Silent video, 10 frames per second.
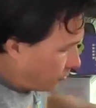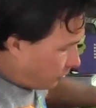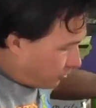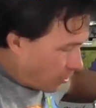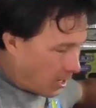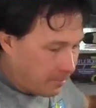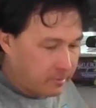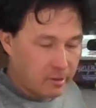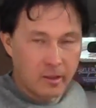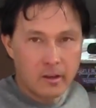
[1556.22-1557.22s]
So we
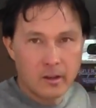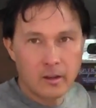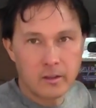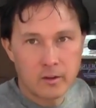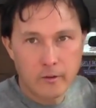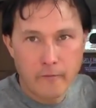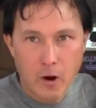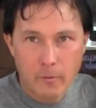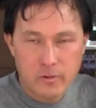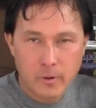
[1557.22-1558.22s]
stopped at, uh, you know,
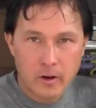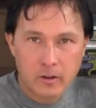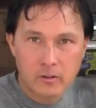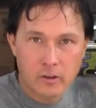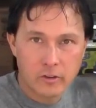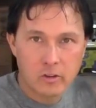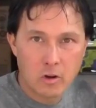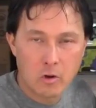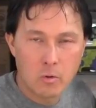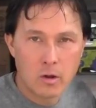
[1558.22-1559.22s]
farmers markets,
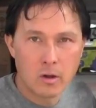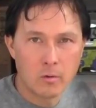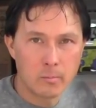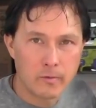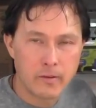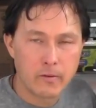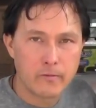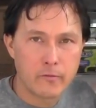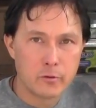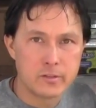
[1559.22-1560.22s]
also uh, one of my
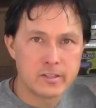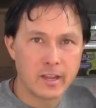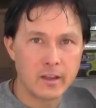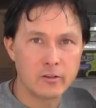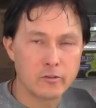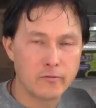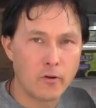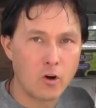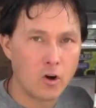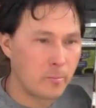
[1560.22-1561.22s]
favorite fruit stands or
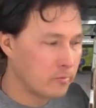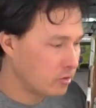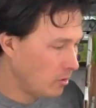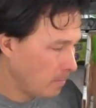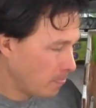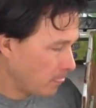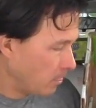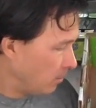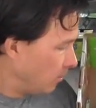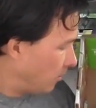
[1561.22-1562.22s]
farms.
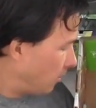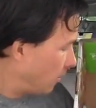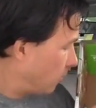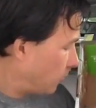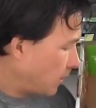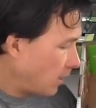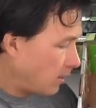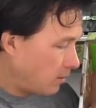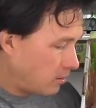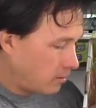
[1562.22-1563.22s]
And we
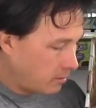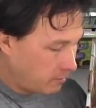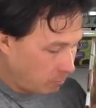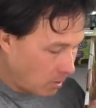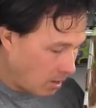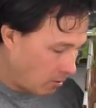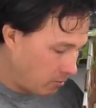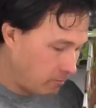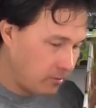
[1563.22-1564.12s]
got, uh, wow,